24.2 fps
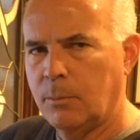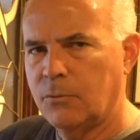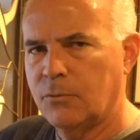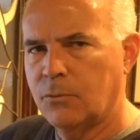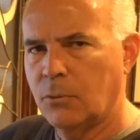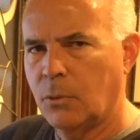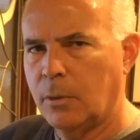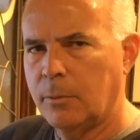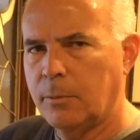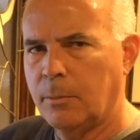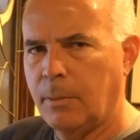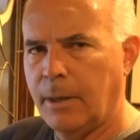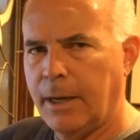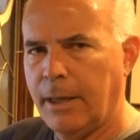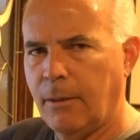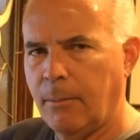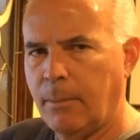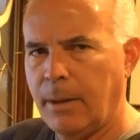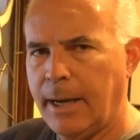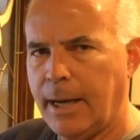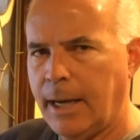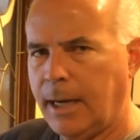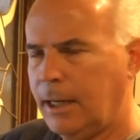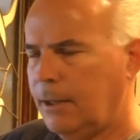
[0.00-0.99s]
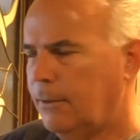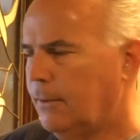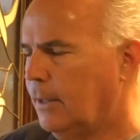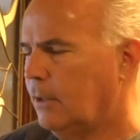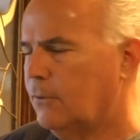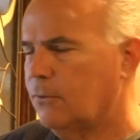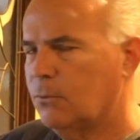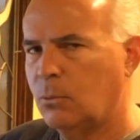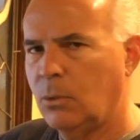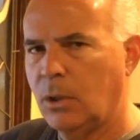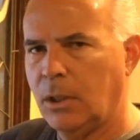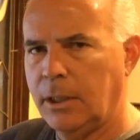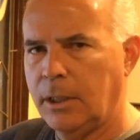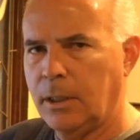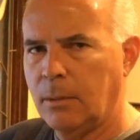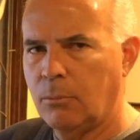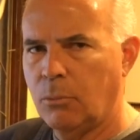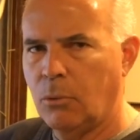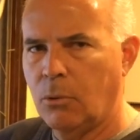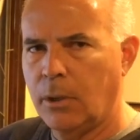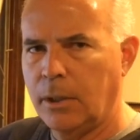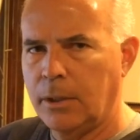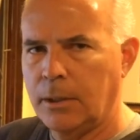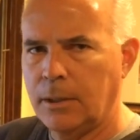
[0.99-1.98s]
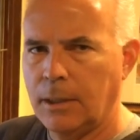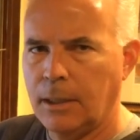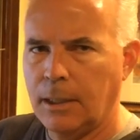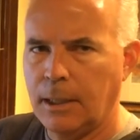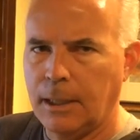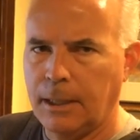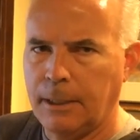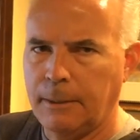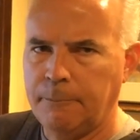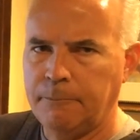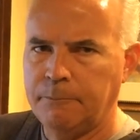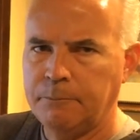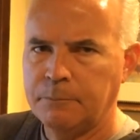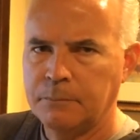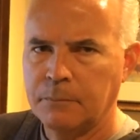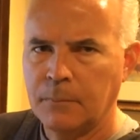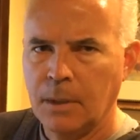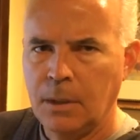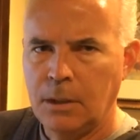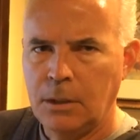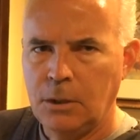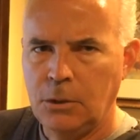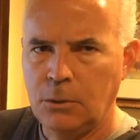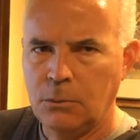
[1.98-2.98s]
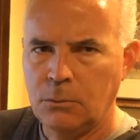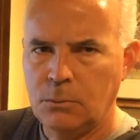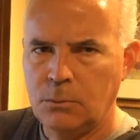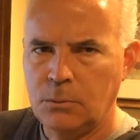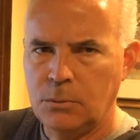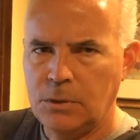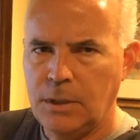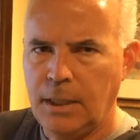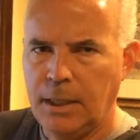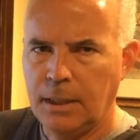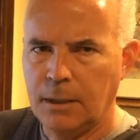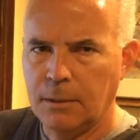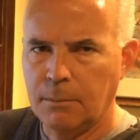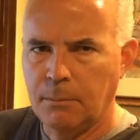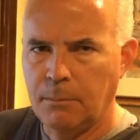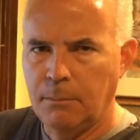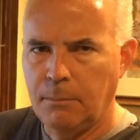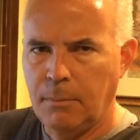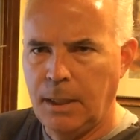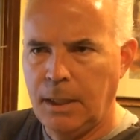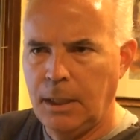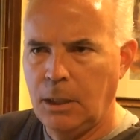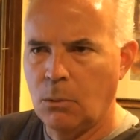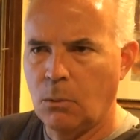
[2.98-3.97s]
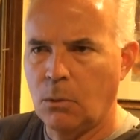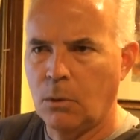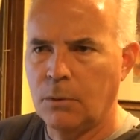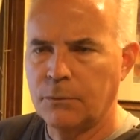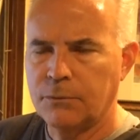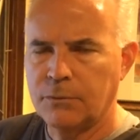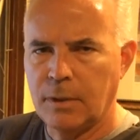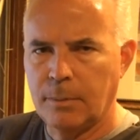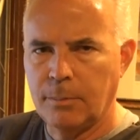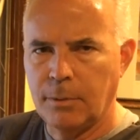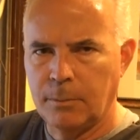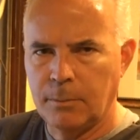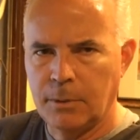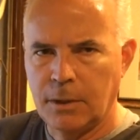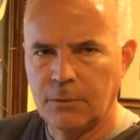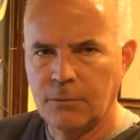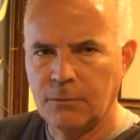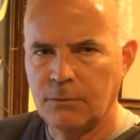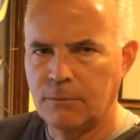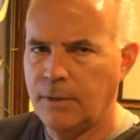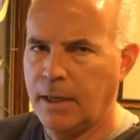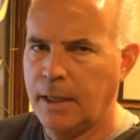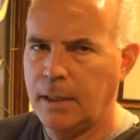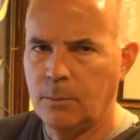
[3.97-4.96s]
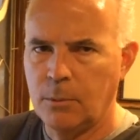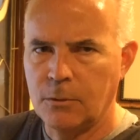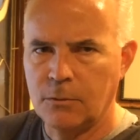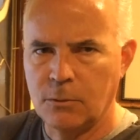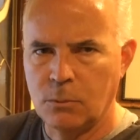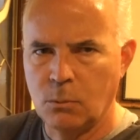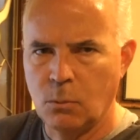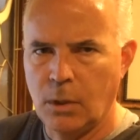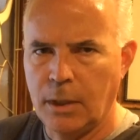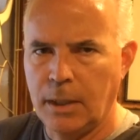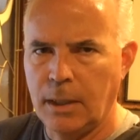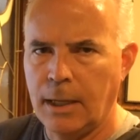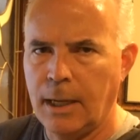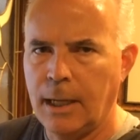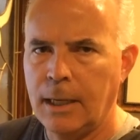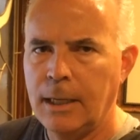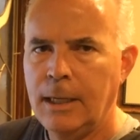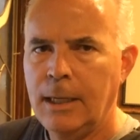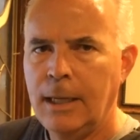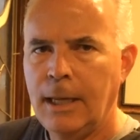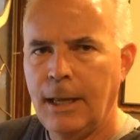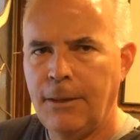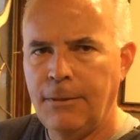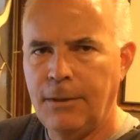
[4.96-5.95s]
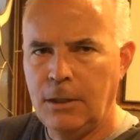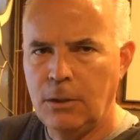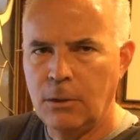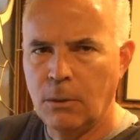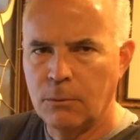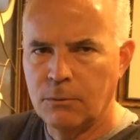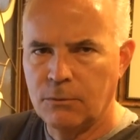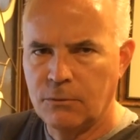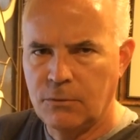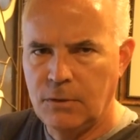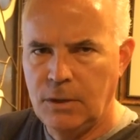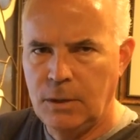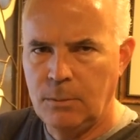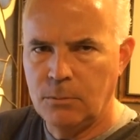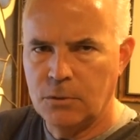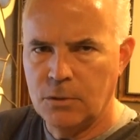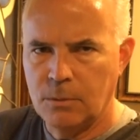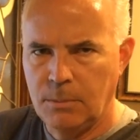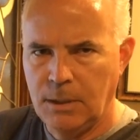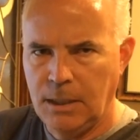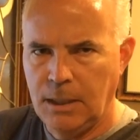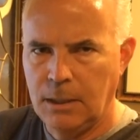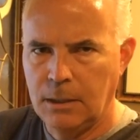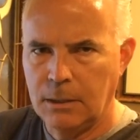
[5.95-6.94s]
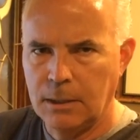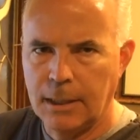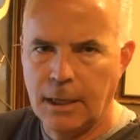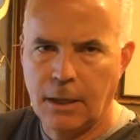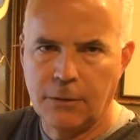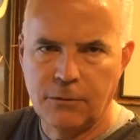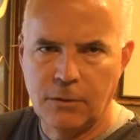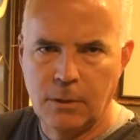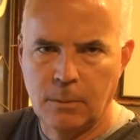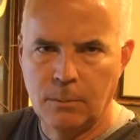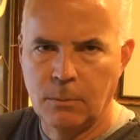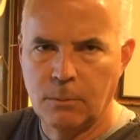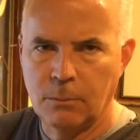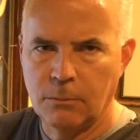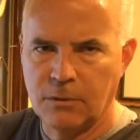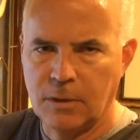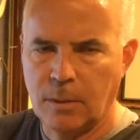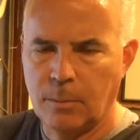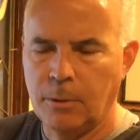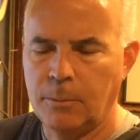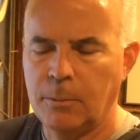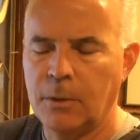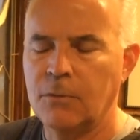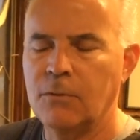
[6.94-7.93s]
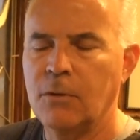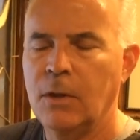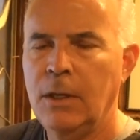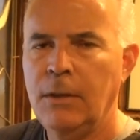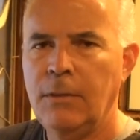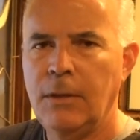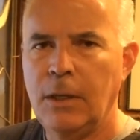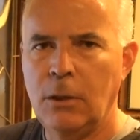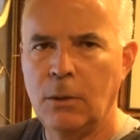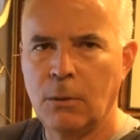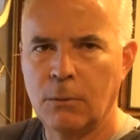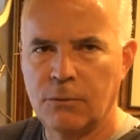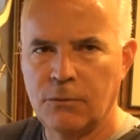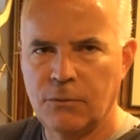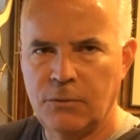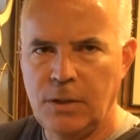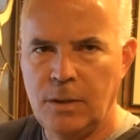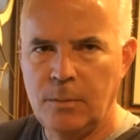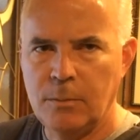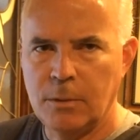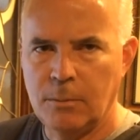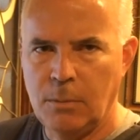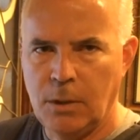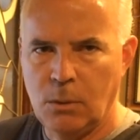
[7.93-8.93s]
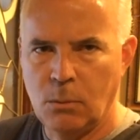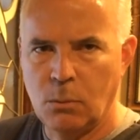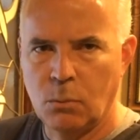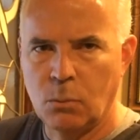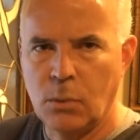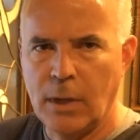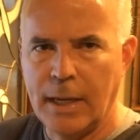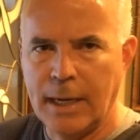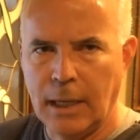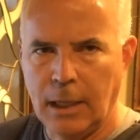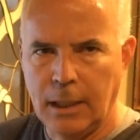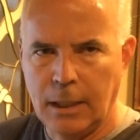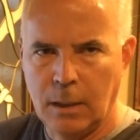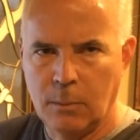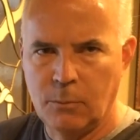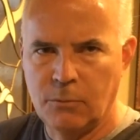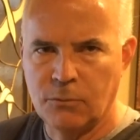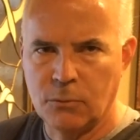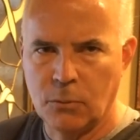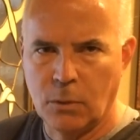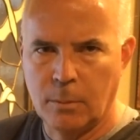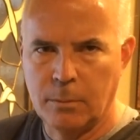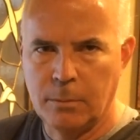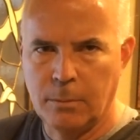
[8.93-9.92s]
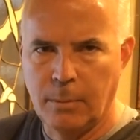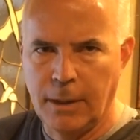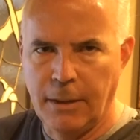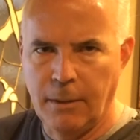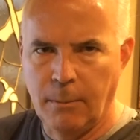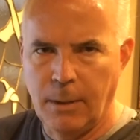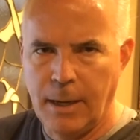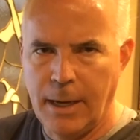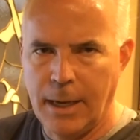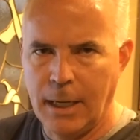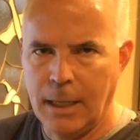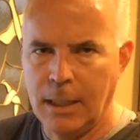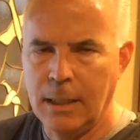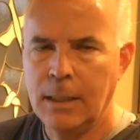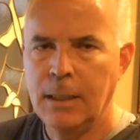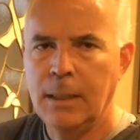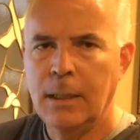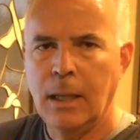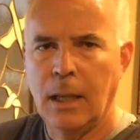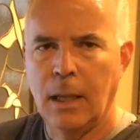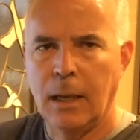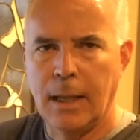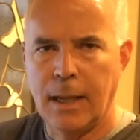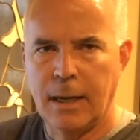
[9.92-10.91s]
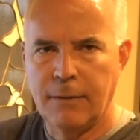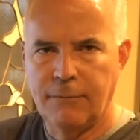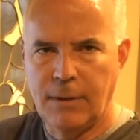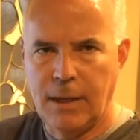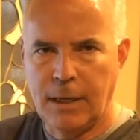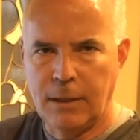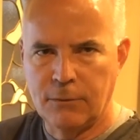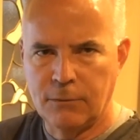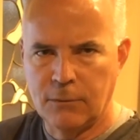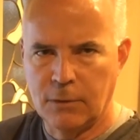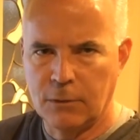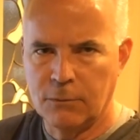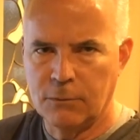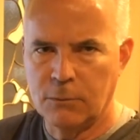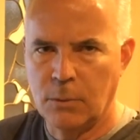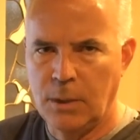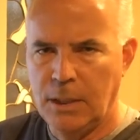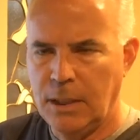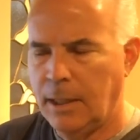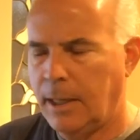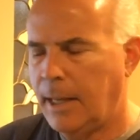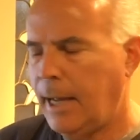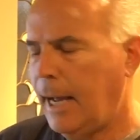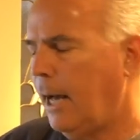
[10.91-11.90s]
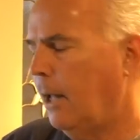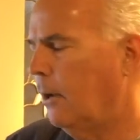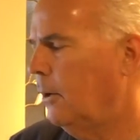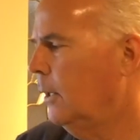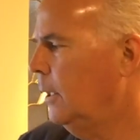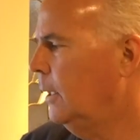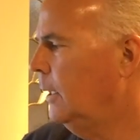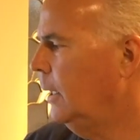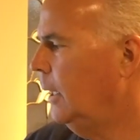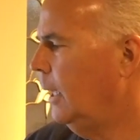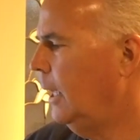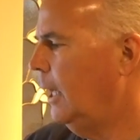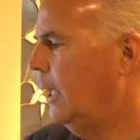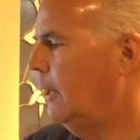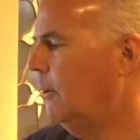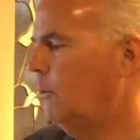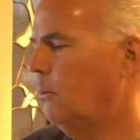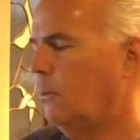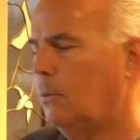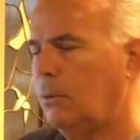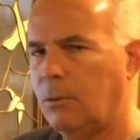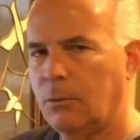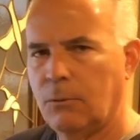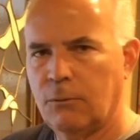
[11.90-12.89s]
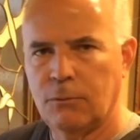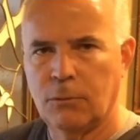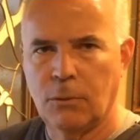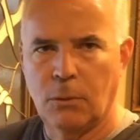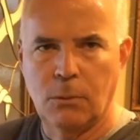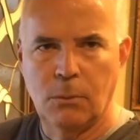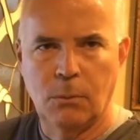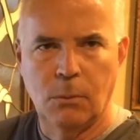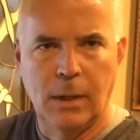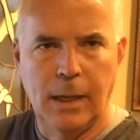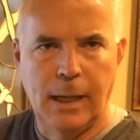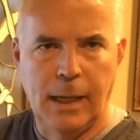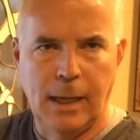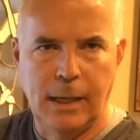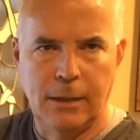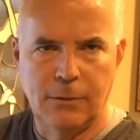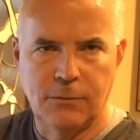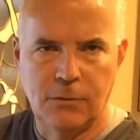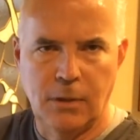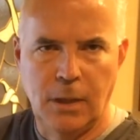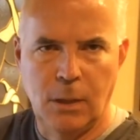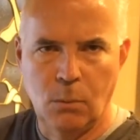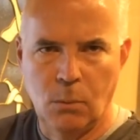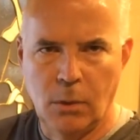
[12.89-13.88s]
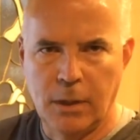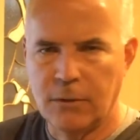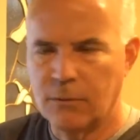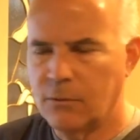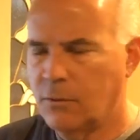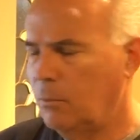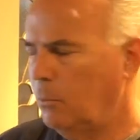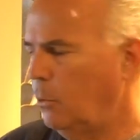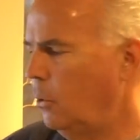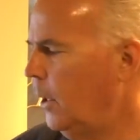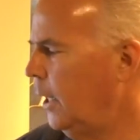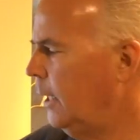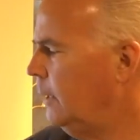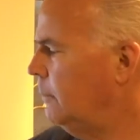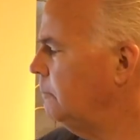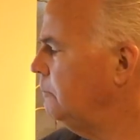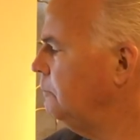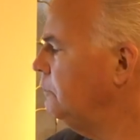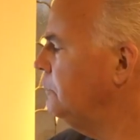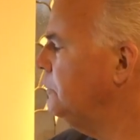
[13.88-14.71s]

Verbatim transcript: absorbed by the body. That's really important. Um, you take many oral supplements, vitamins and whatnot, and they don't seem to be calcium supplements. They don't seem to be readily absorbed by the body. A lot of that is excreted out. And so I say, what is the point?